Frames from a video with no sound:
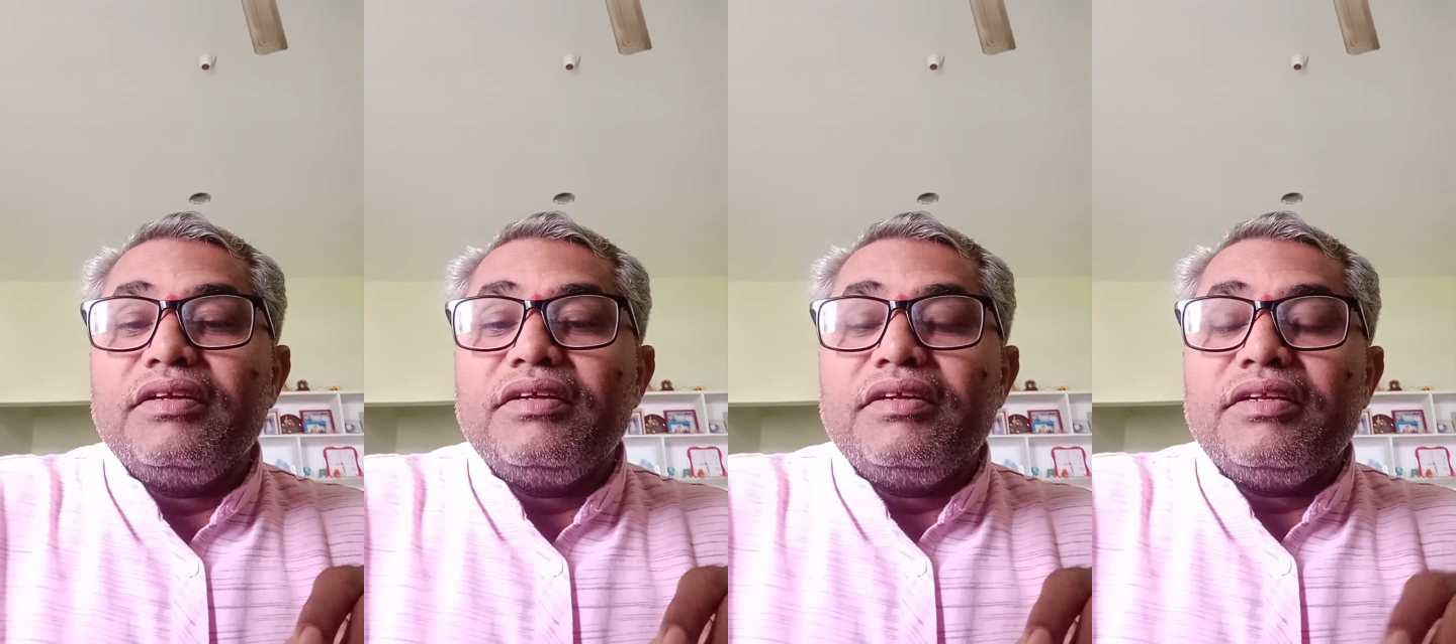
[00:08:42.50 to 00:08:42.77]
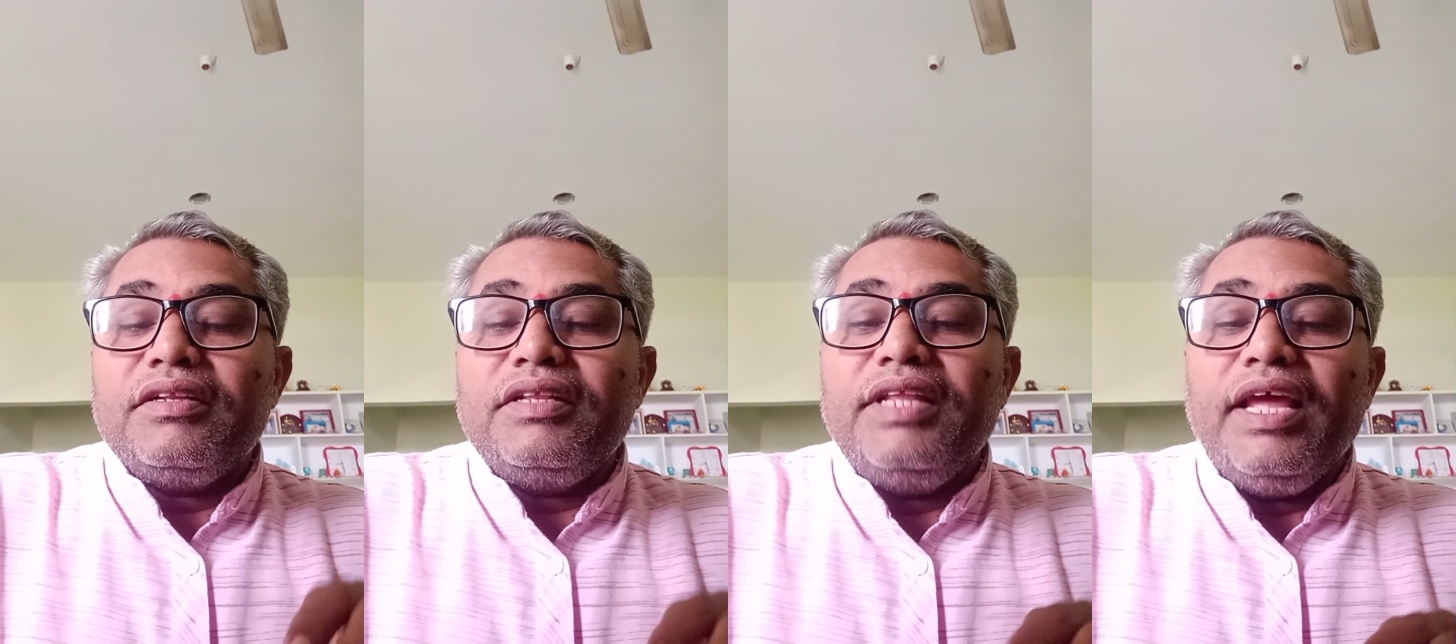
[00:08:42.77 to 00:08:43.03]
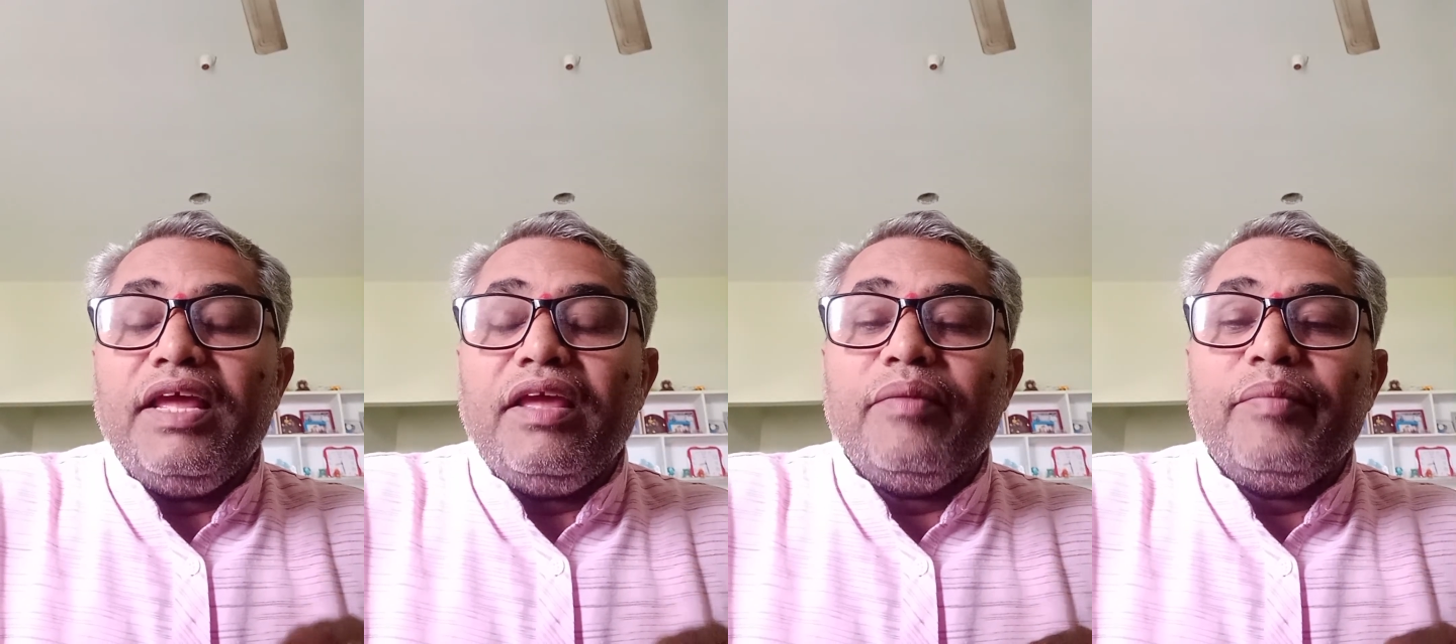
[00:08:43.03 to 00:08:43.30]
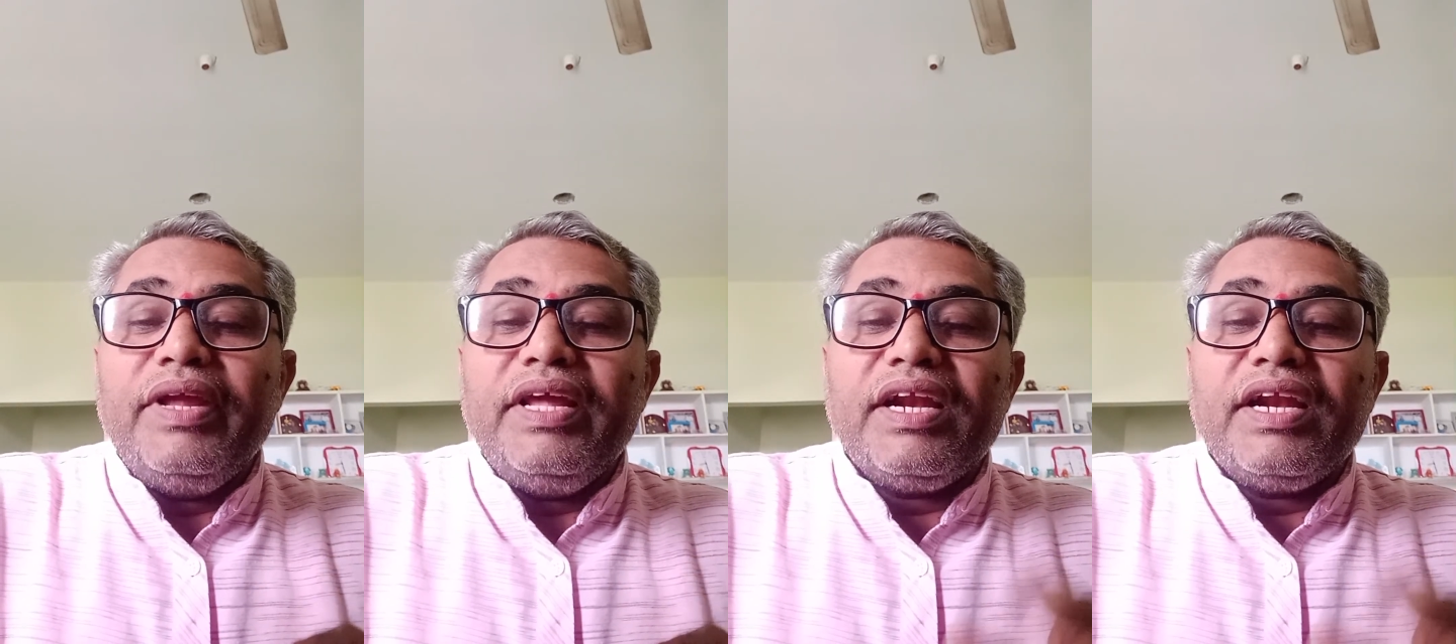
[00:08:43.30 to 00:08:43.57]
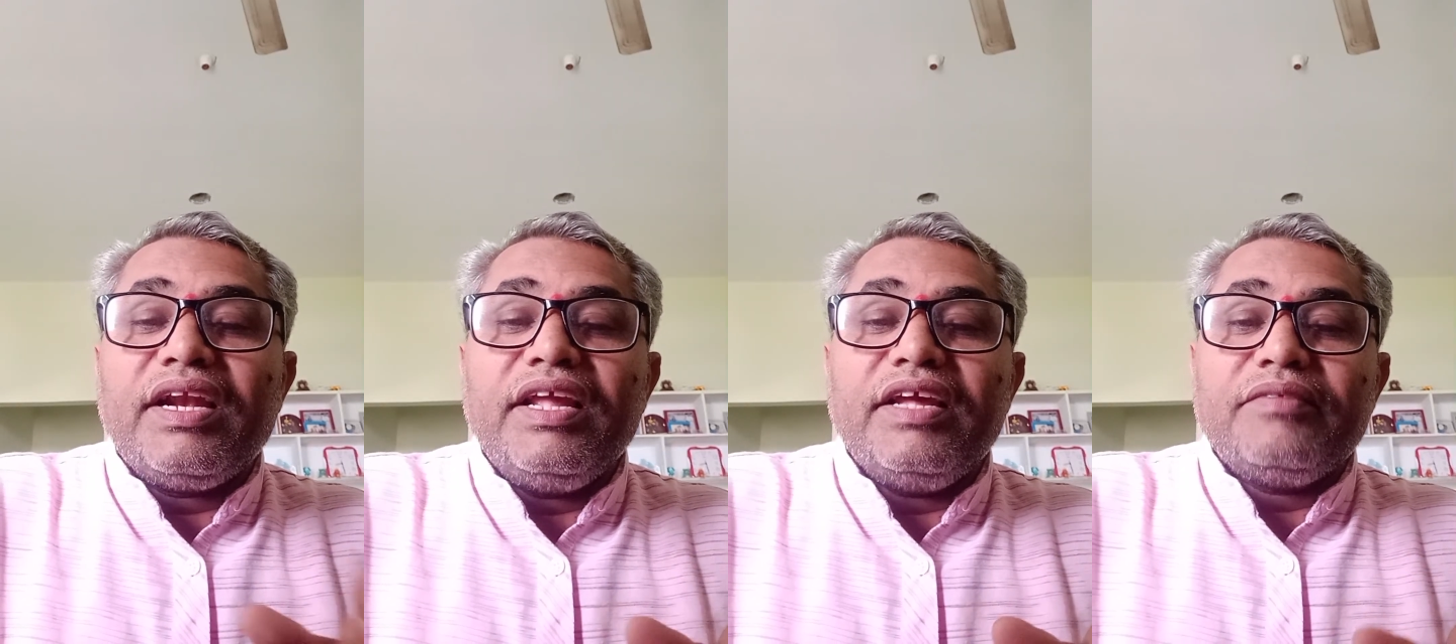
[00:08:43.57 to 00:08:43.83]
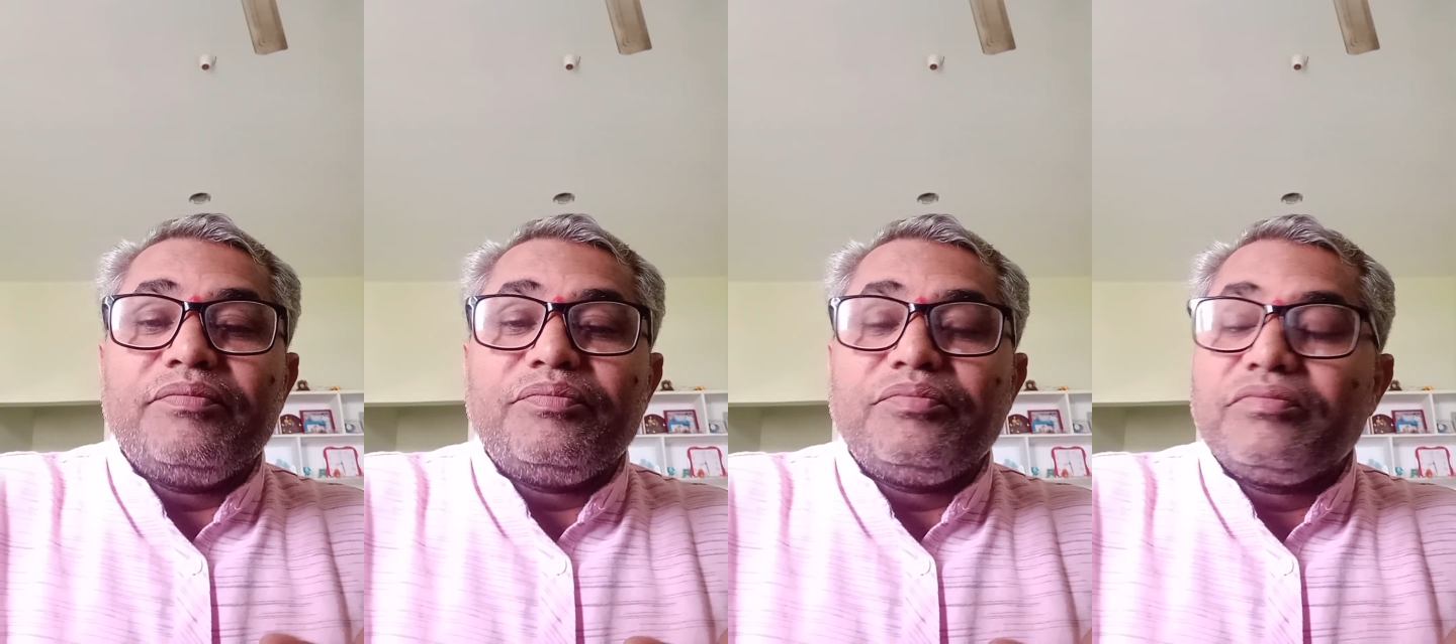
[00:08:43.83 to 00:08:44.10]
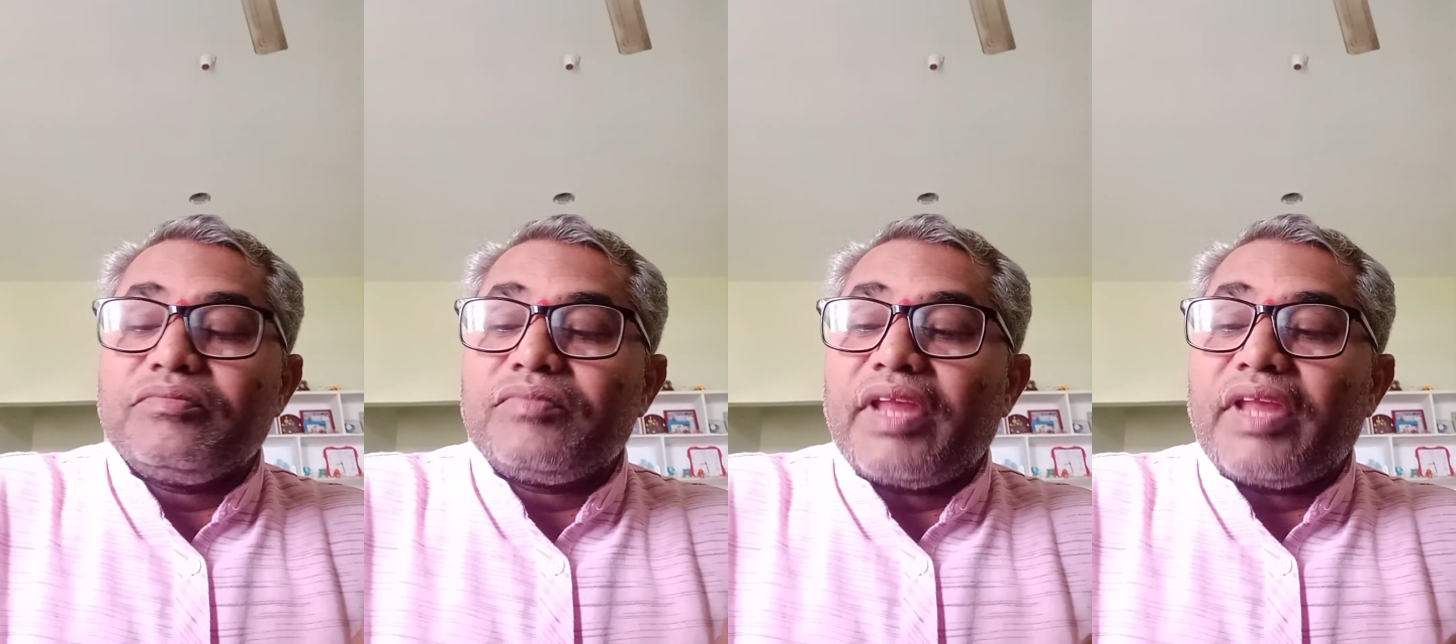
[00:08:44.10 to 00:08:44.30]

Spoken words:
they immediately